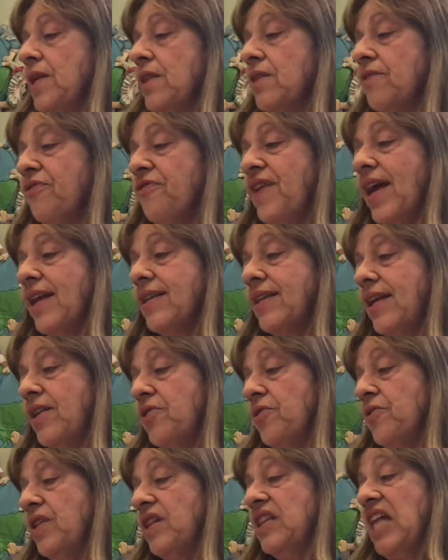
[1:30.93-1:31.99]
The fact that
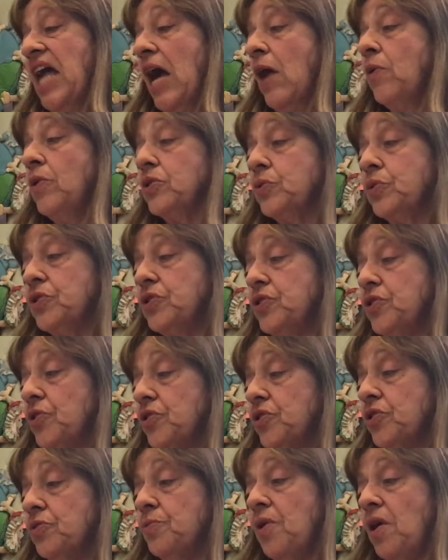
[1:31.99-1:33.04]
her allowance was so
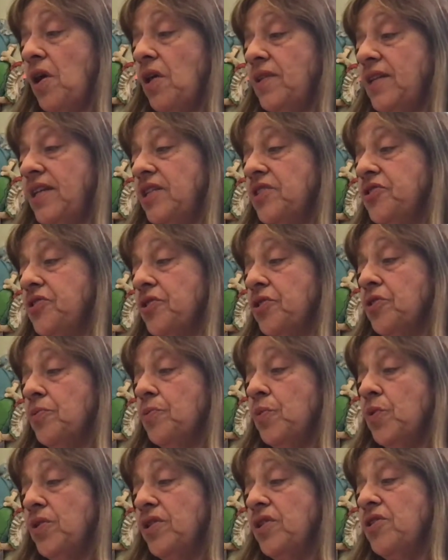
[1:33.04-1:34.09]
small that it took her
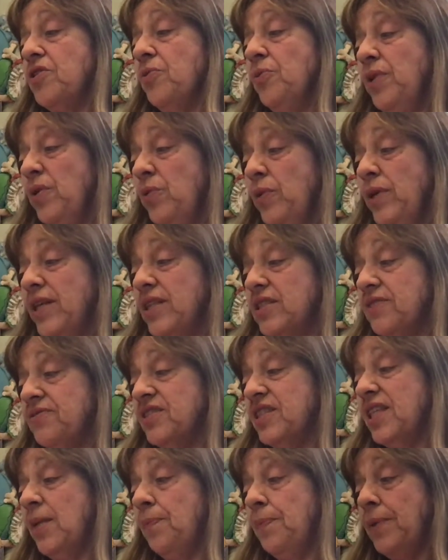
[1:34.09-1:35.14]
more than 3 weeks of
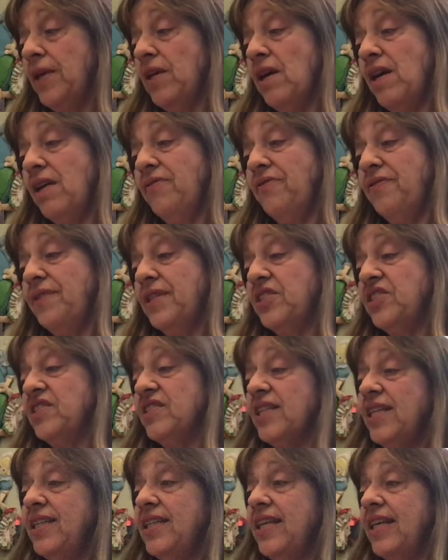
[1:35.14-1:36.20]
skipping hot fudge
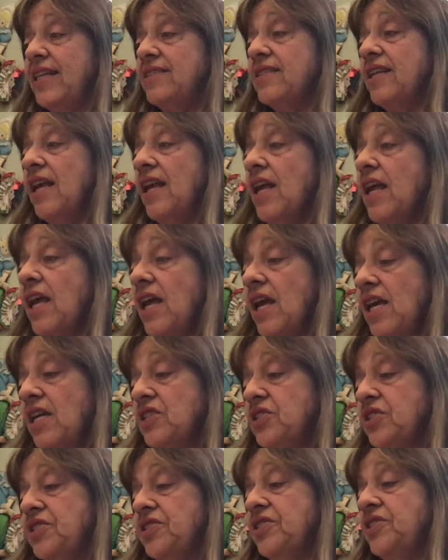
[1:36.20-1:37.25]
Sundays
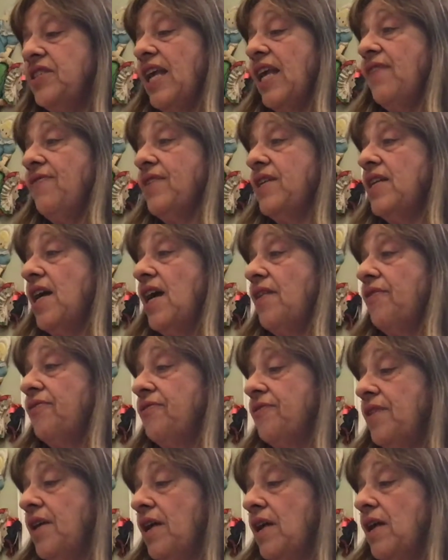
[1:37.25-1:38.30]
to save enough
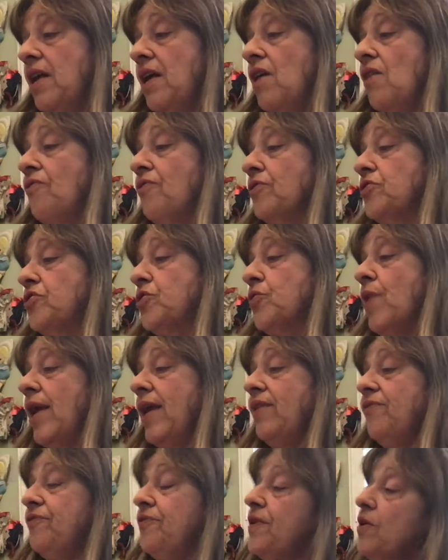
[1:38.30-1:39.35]
for
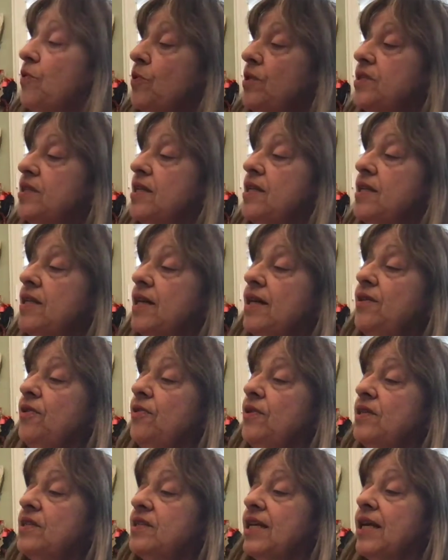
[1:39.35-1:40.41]
train fare was another
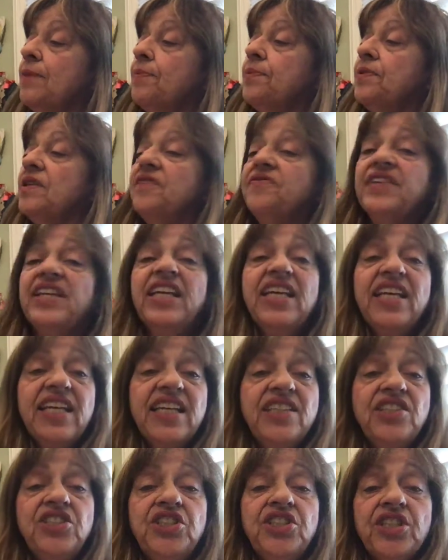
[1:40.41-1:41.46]
example of
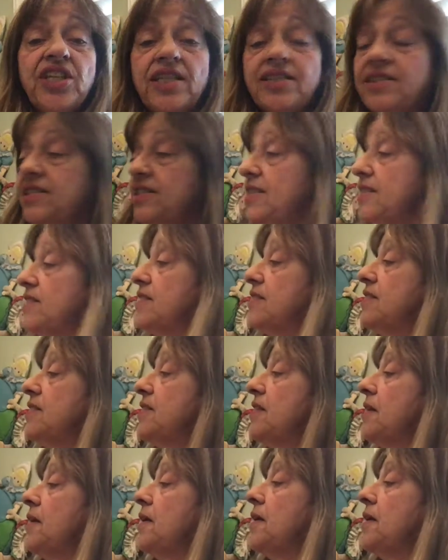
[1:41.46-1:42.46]
injustice.